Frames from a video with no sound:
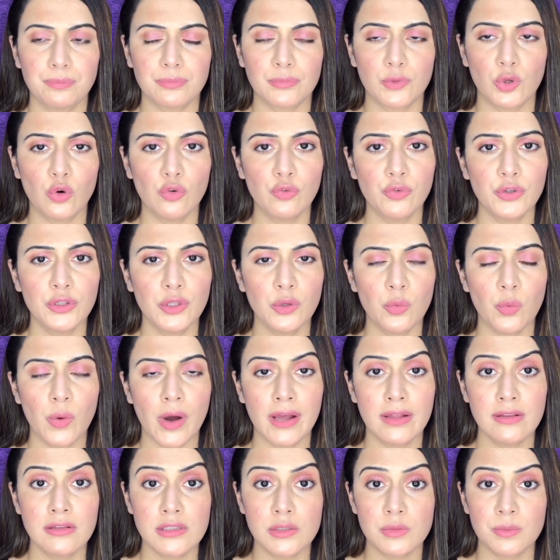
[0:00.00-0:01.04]
Go for the
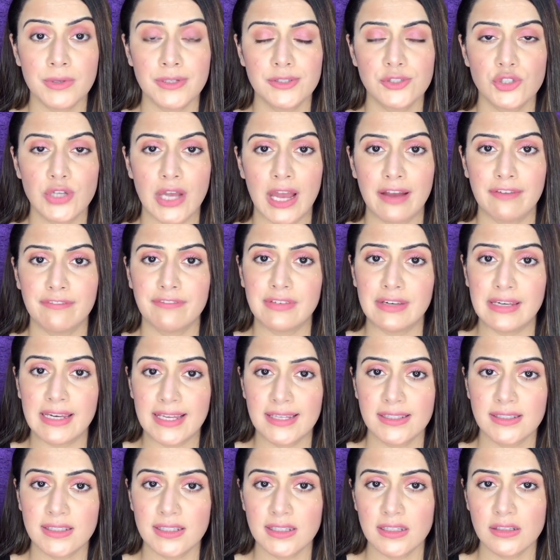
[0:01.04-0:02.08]
ones which have
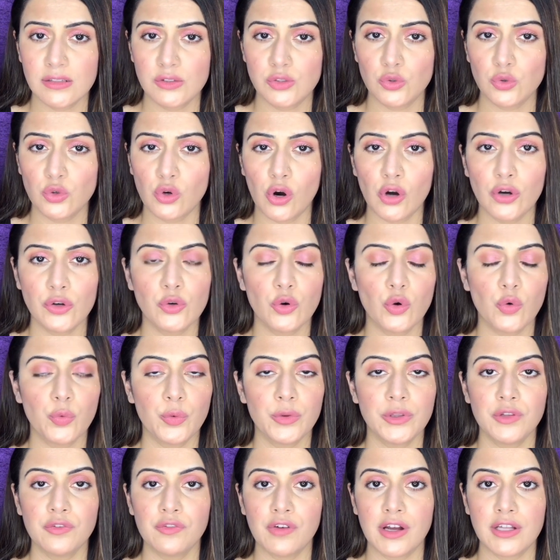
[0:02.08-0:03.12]
laces. Do not go
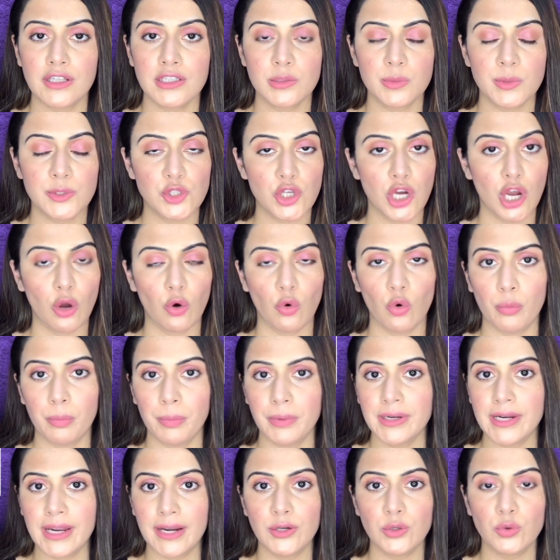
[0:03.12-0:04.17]
for the ones which are
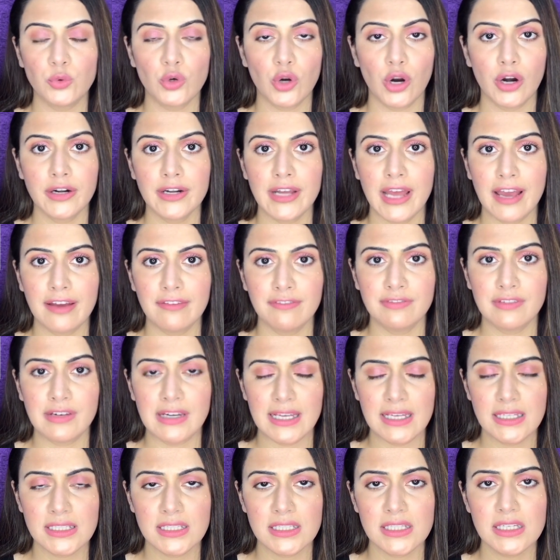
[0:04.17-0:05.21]
open and do not have
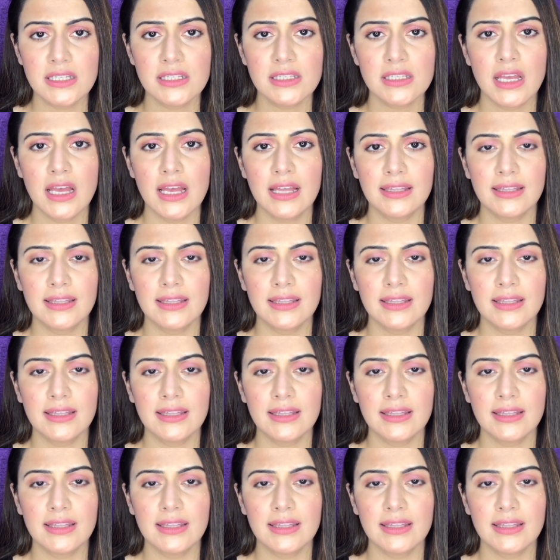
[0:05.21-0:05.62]
laces.